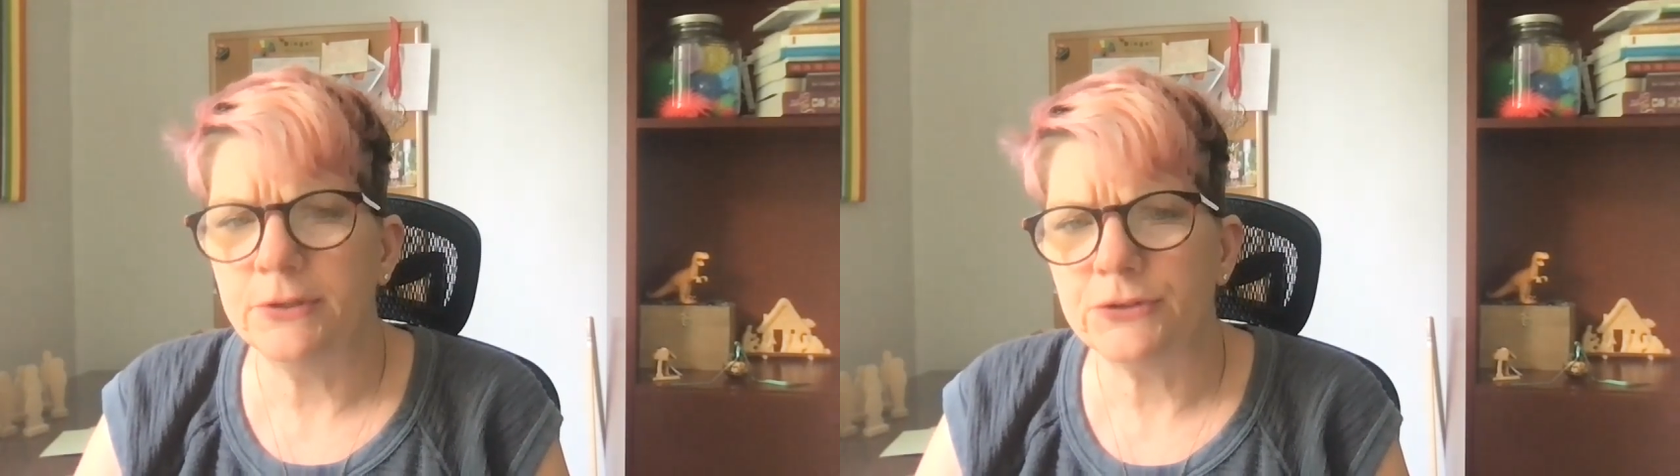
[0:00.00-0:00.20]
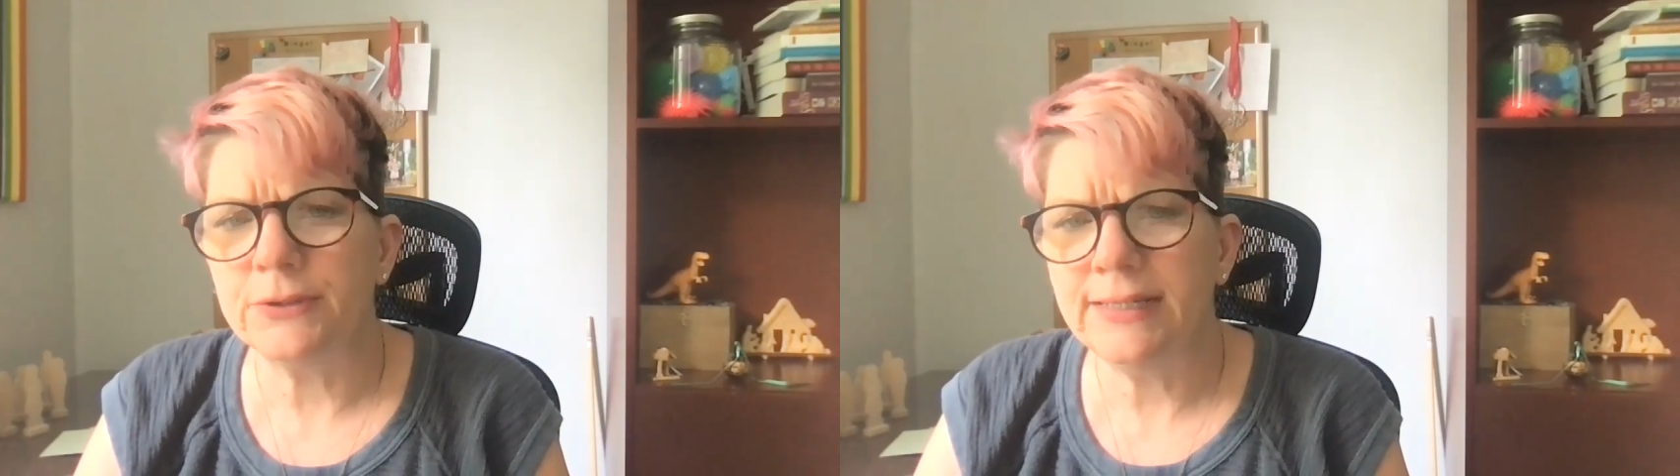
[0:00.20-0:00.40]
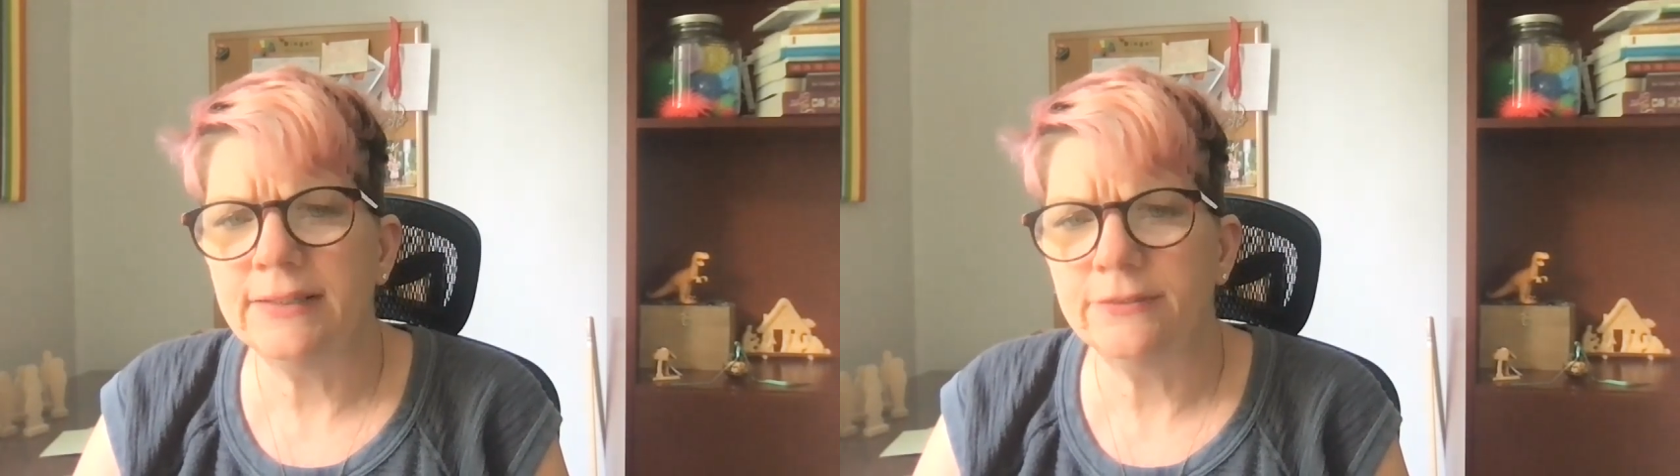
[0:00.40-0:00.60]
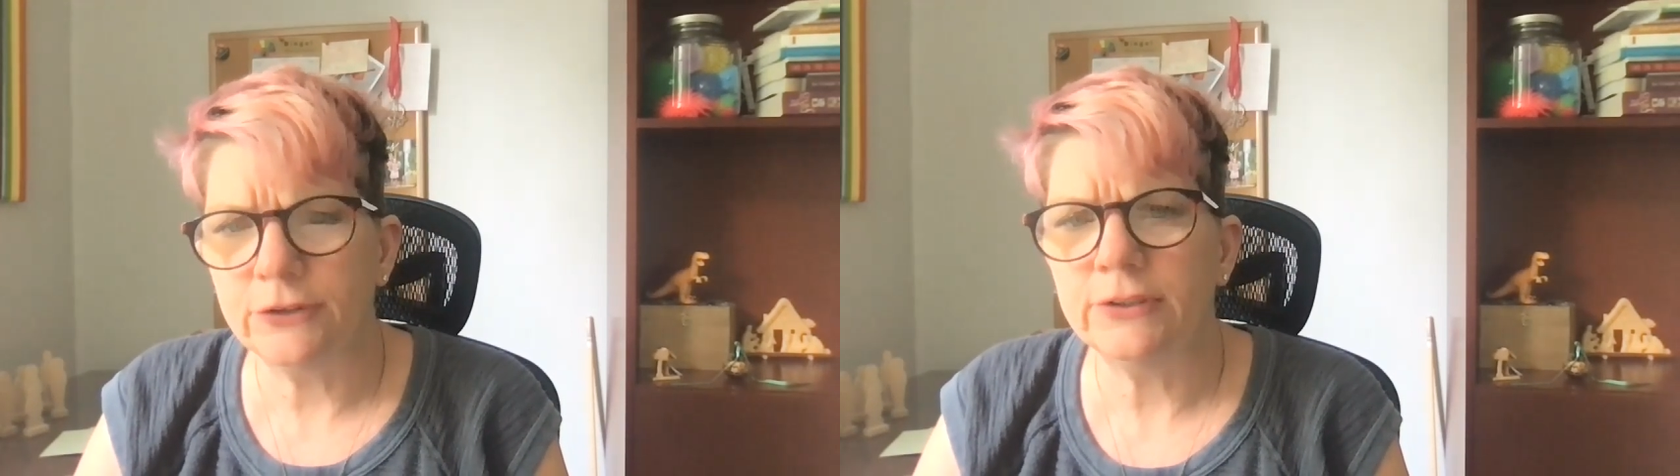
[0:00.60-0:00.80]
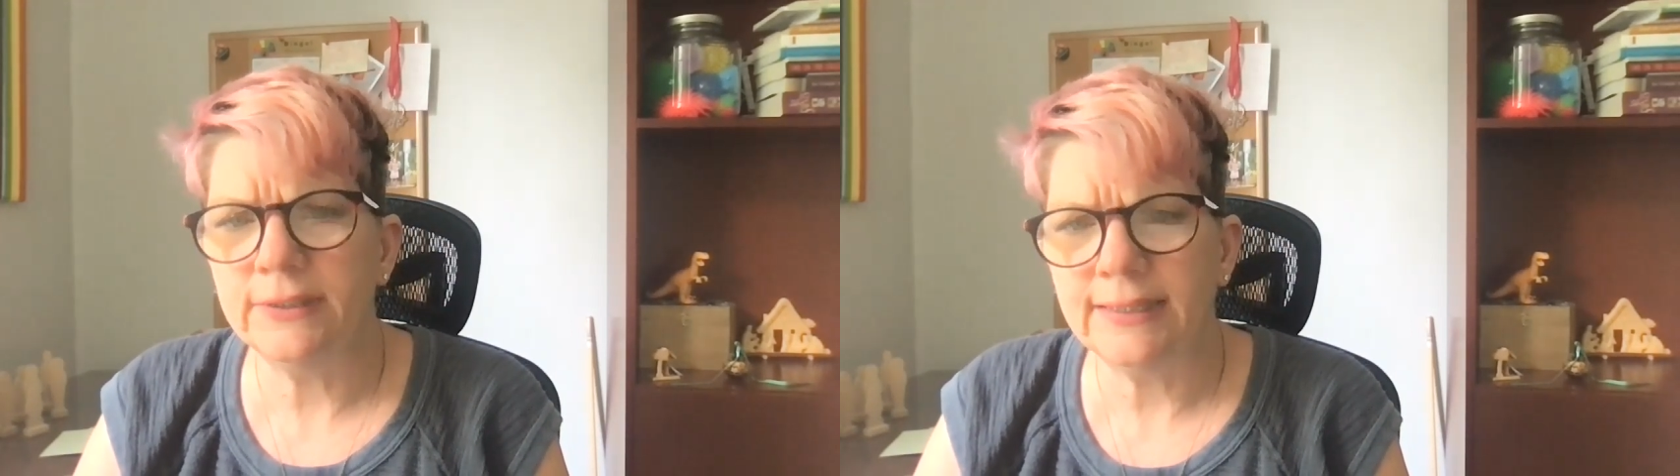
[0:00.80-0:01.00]
tree of
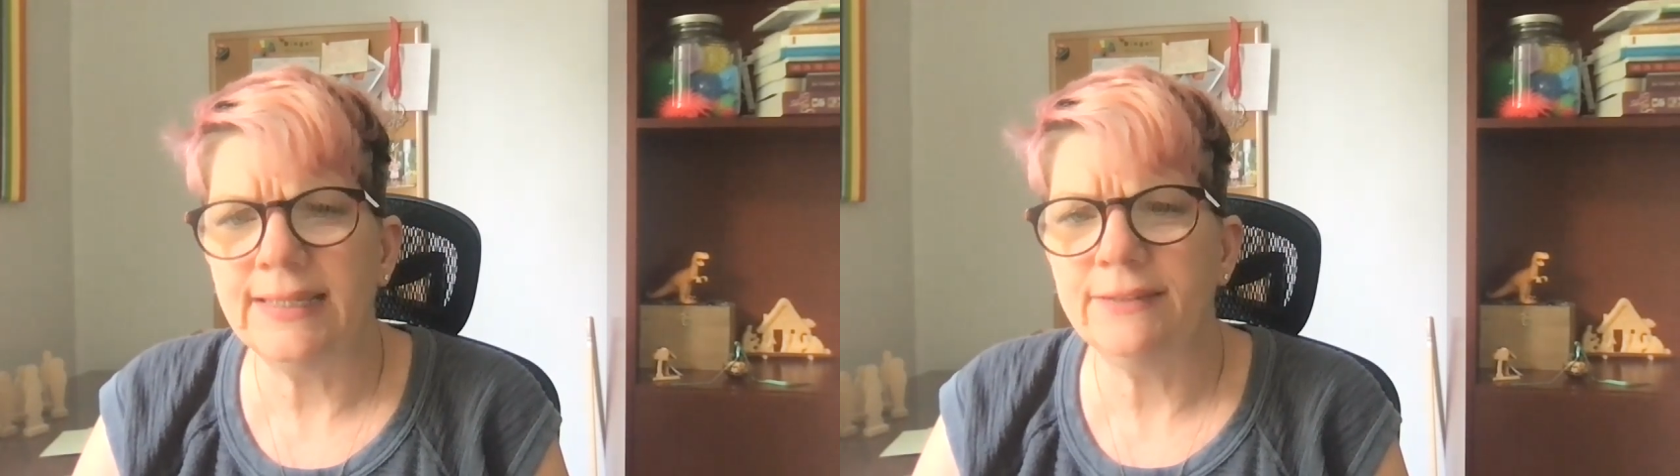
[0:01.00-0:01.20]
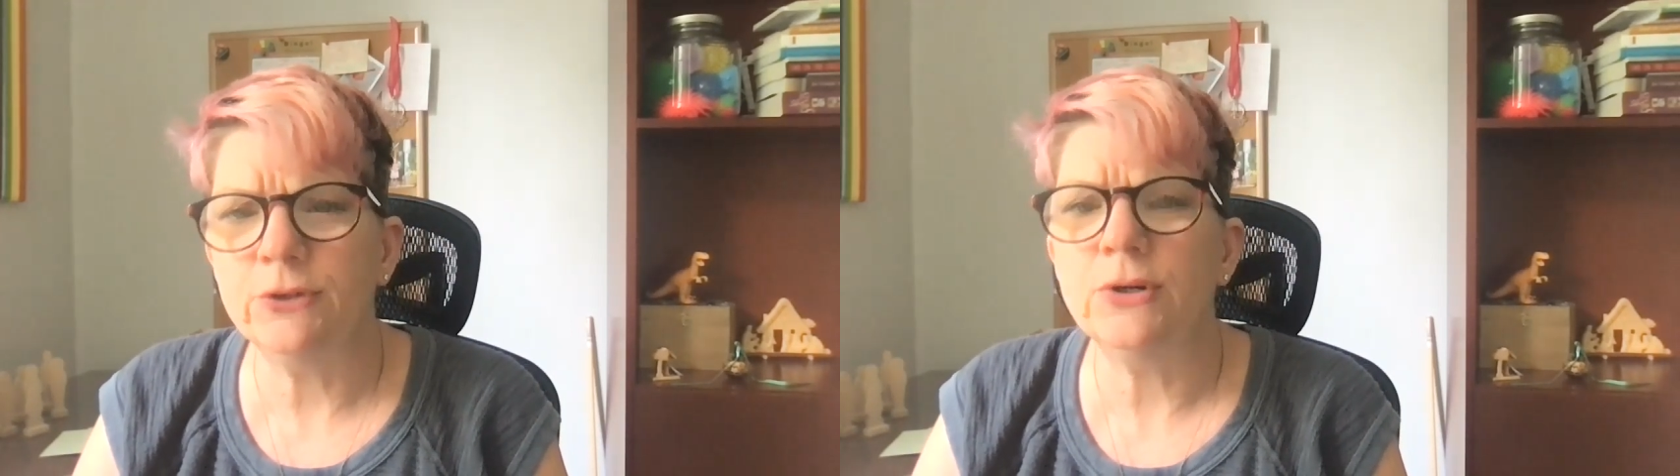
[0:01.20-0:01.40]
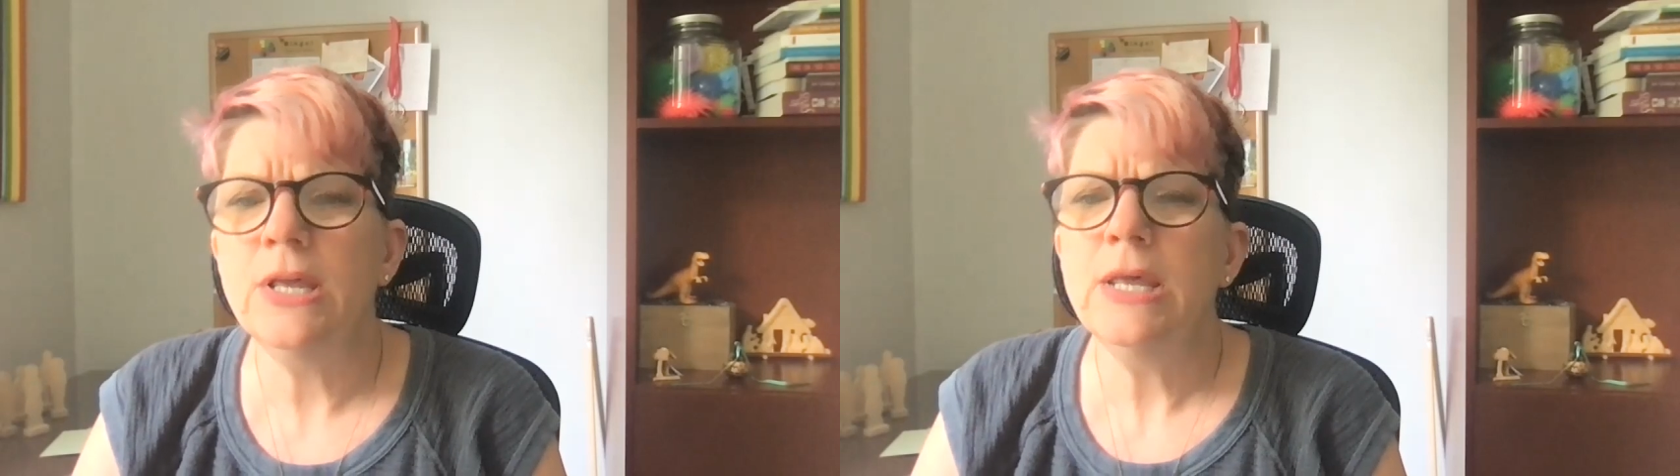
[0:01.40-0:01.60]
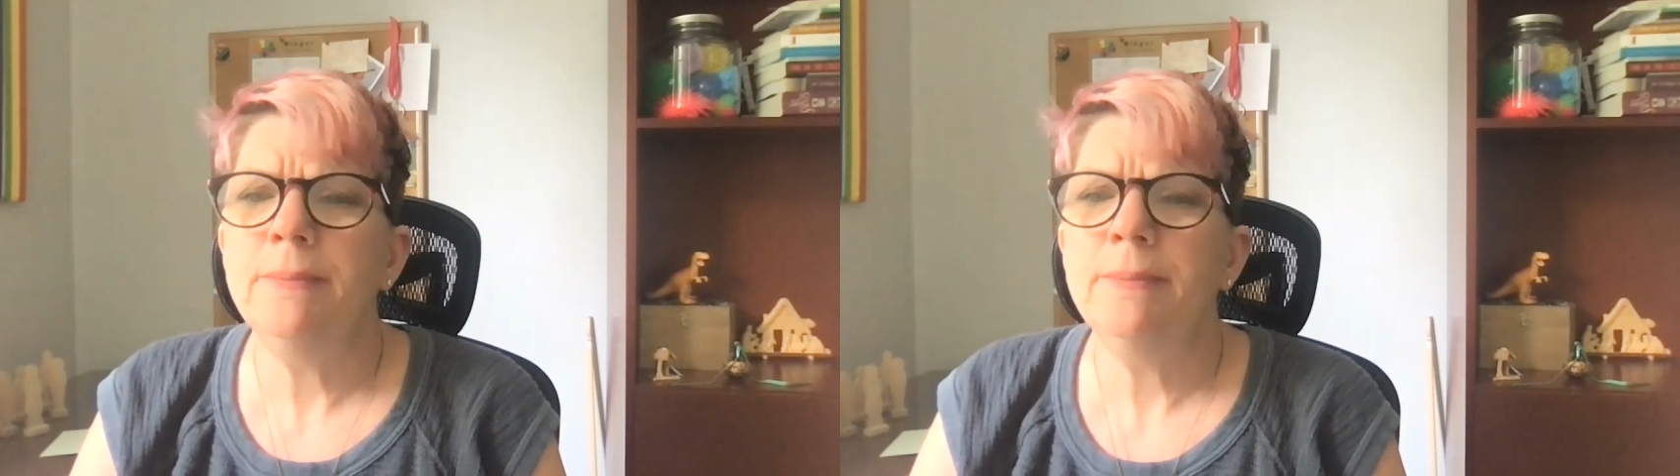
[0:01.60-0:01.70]
good and evil